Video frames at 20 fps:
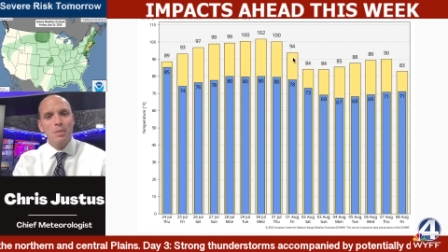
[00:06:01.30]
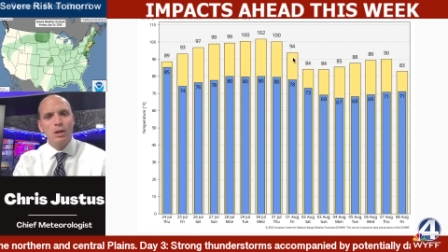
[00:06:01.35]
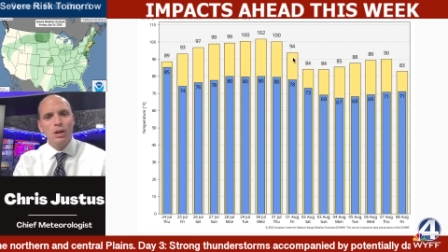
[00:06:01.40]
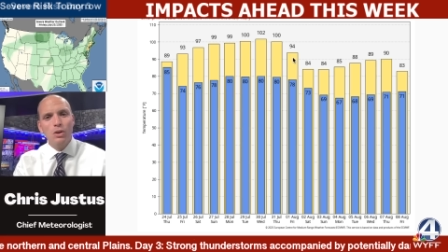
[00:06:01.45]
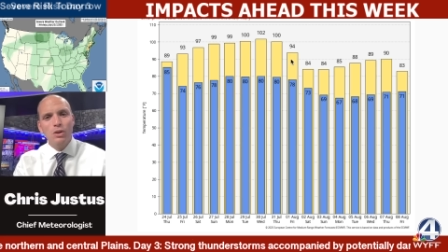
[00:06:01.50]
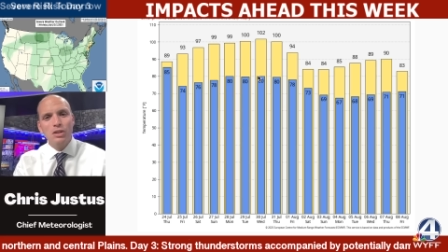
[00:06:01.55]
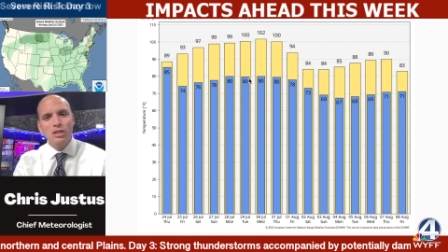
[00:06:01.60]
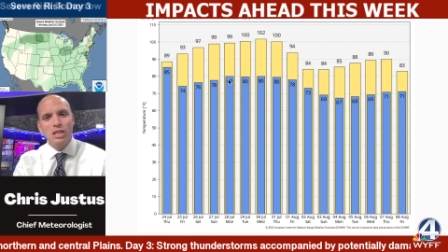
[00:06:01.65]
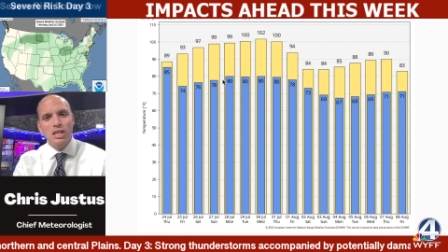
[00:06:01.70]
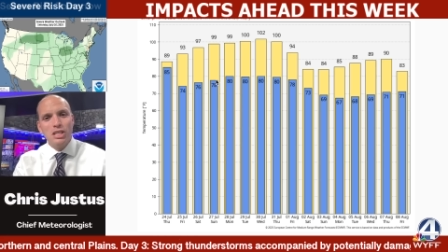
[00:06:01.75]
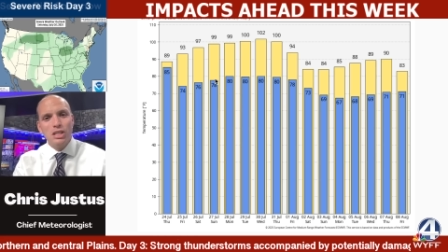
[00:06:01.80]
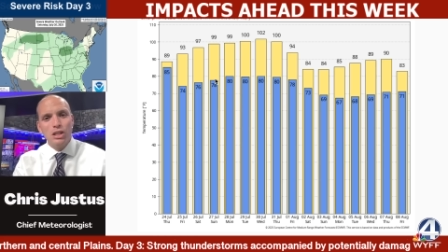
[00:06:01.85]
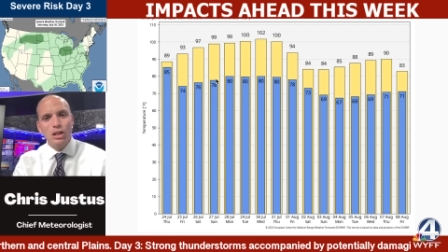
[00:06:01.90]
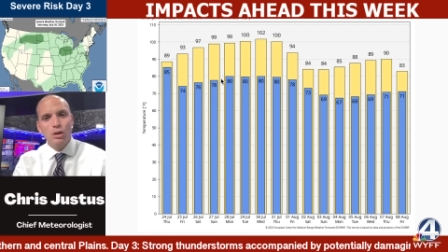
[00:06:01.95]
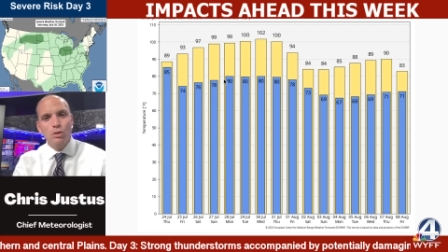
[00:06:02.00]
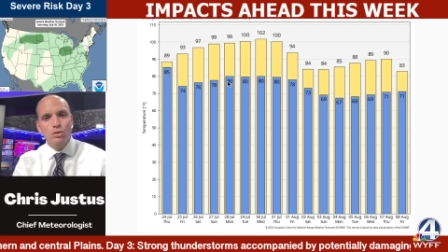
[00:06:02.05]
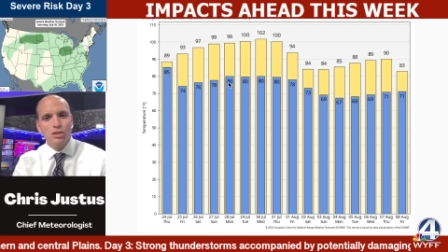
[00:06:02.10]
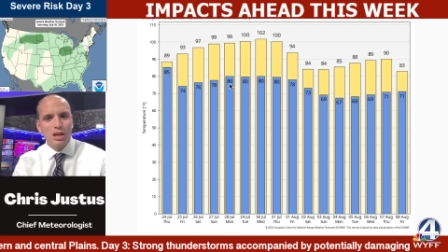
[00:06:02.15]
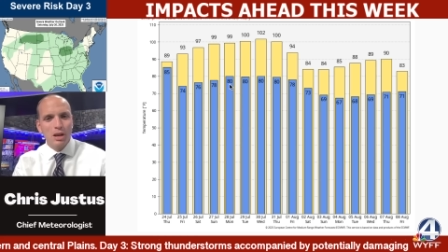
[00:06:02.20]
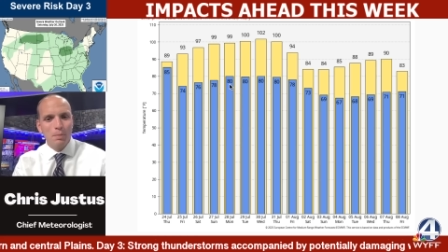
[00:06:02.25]
And notice these
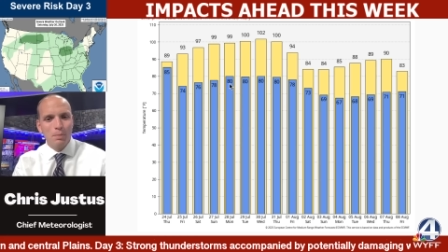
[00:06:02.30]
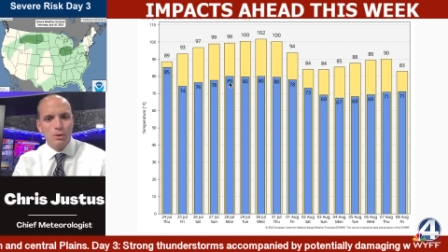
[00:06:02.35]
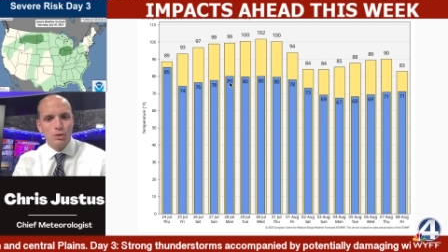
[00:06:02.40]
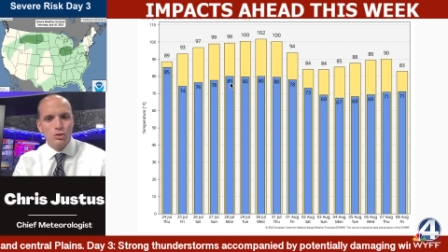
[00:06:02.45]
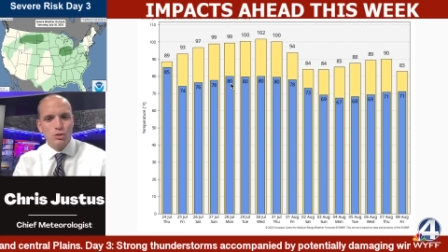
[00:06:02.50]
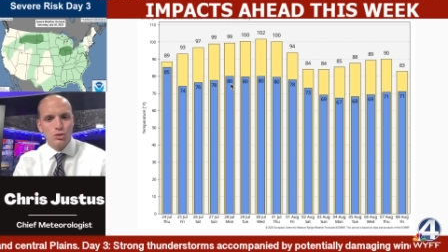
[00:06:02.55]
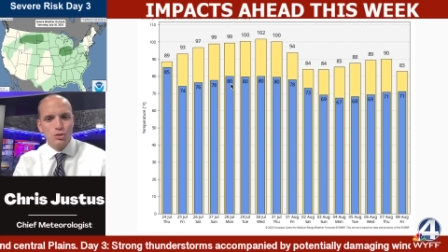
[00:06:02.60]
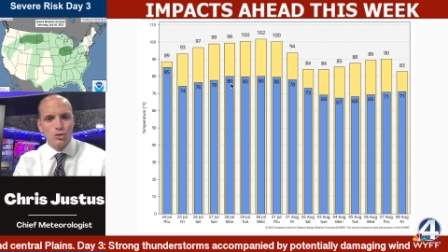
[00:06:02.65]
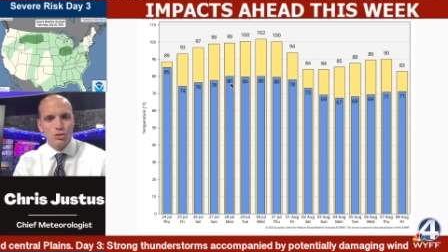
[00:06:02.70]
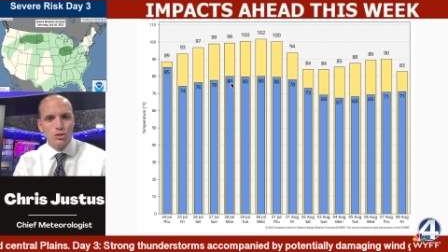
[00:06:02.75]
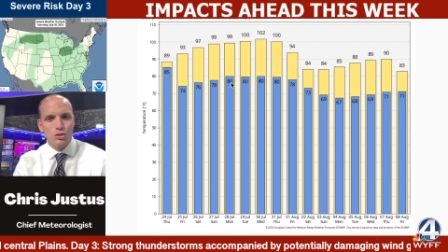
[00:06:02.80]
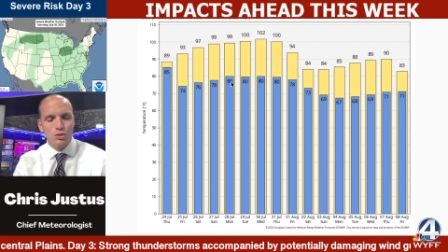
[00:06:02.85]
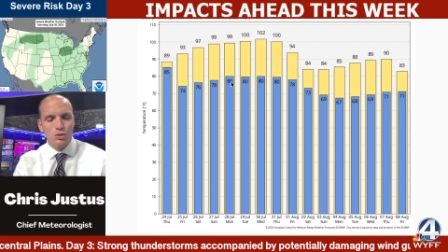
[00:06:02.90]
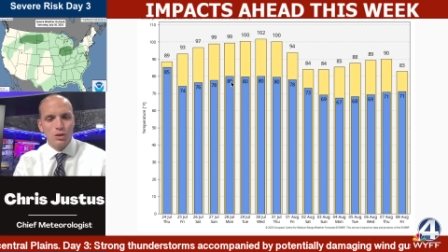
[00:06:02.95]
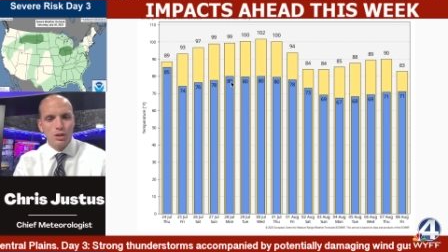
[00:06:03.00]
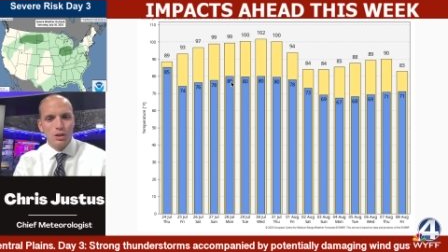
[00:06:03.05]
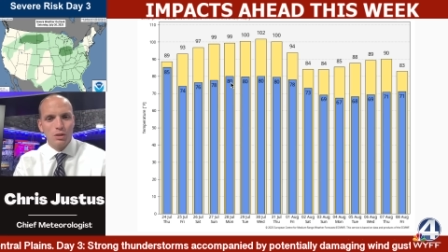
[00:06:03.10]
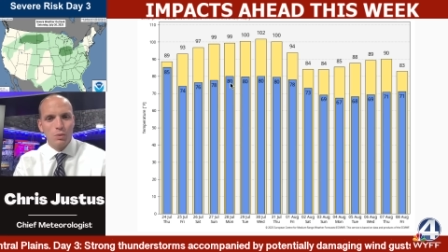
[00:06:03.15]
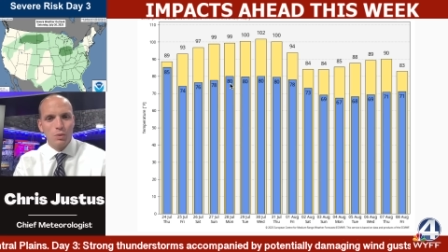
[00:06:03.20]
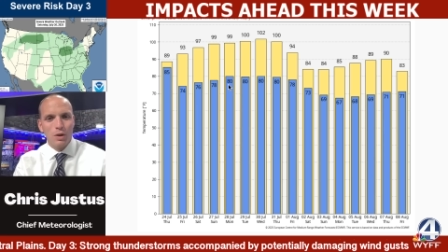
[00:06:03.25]
low temperatures
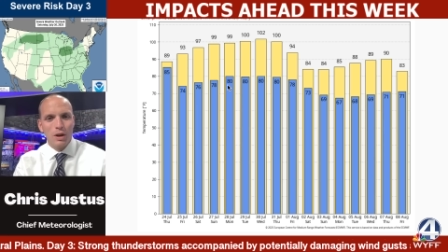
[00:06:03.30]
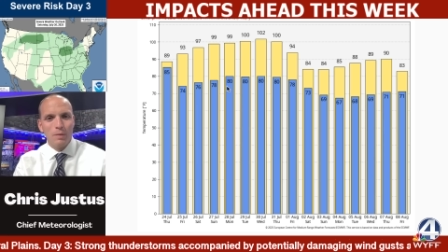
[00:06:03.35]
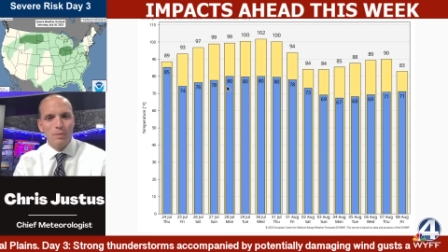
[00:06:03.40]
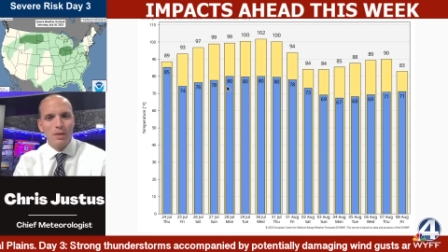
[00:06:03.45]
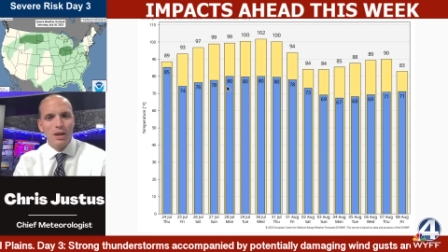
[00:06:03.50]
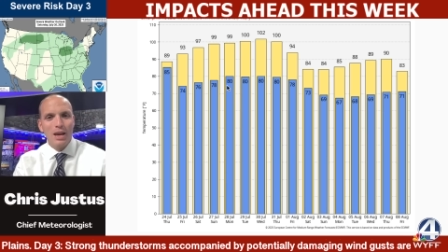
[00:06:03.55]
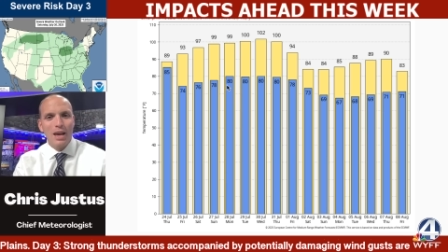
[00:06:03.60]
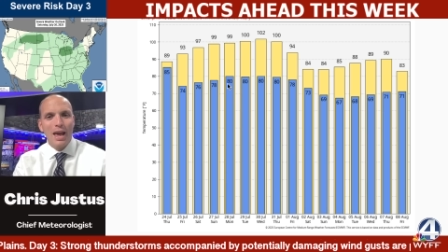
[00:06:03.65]
during the week.